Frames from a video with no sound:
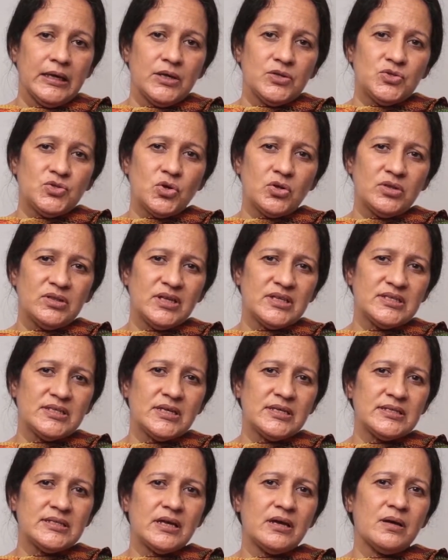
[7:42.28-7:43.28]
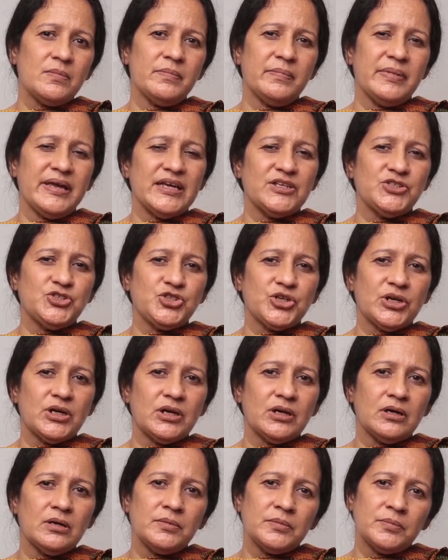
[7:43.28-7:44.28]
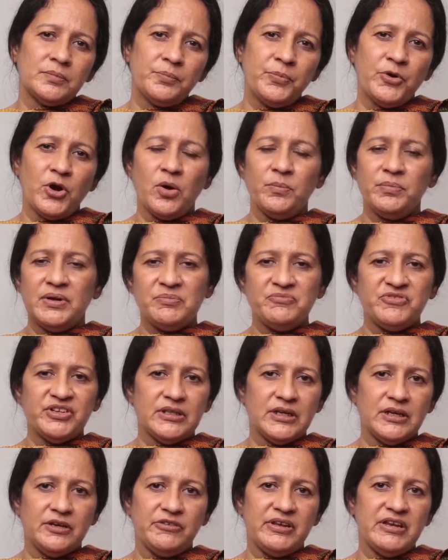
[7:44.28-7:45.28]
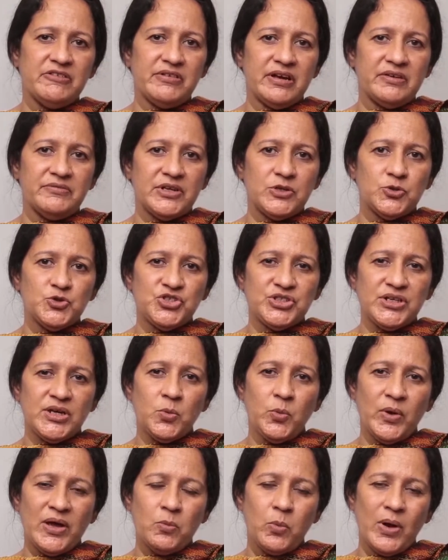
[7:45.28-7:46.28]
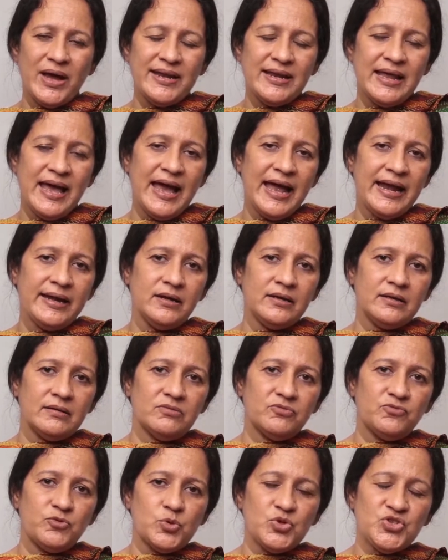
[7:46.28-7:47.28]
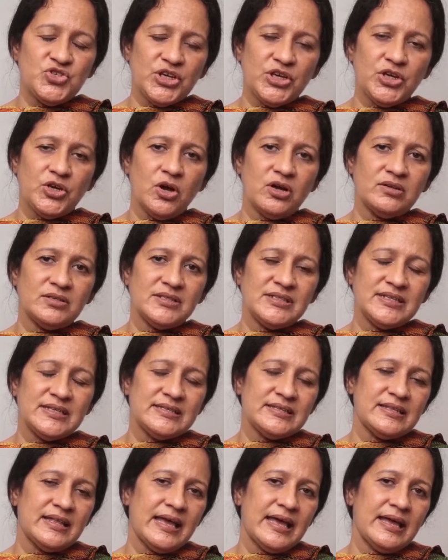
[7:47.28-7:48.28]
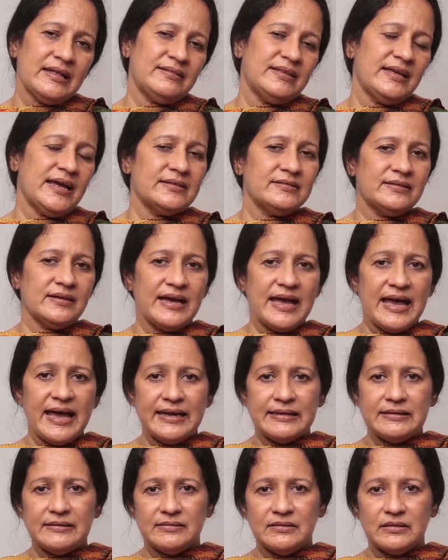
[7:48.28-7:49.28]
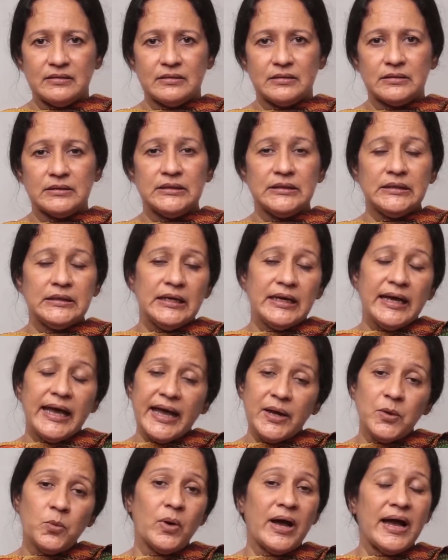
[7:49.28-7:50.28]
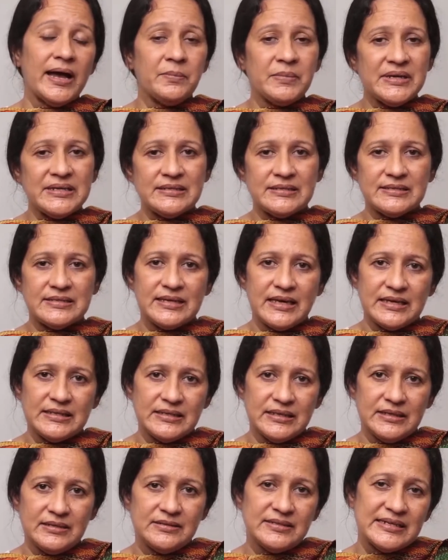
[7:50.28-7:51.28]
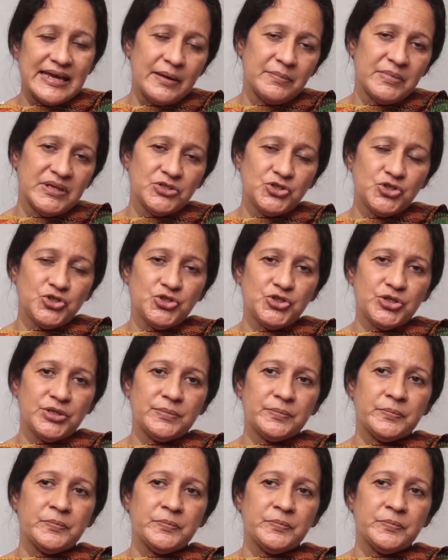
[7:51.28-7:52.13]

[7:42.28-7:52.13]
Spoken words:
So this is a major problem with the Green Revolution, where one hand food security is there, the other hand the environment is getting damaged.